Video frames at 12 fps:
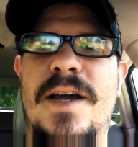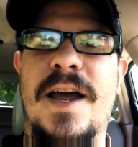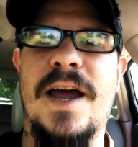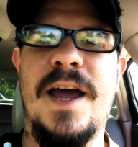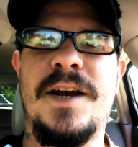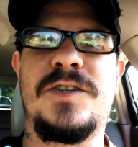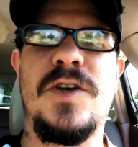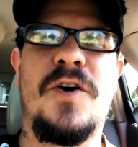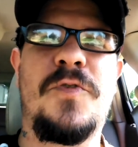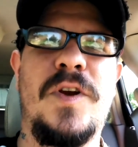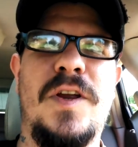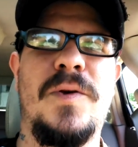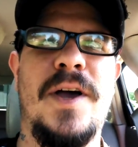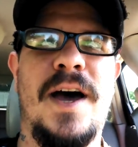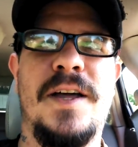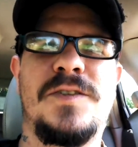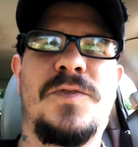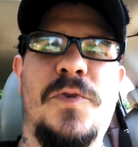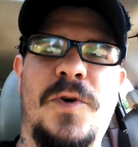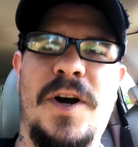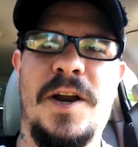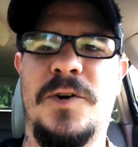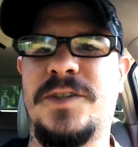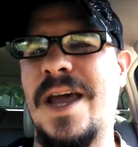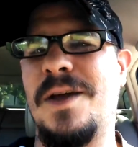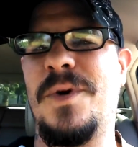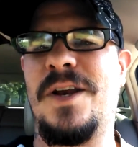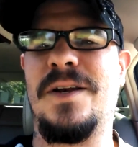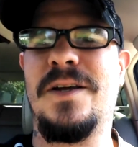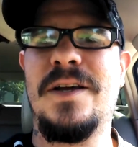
And it's all for you guys, for entertainment.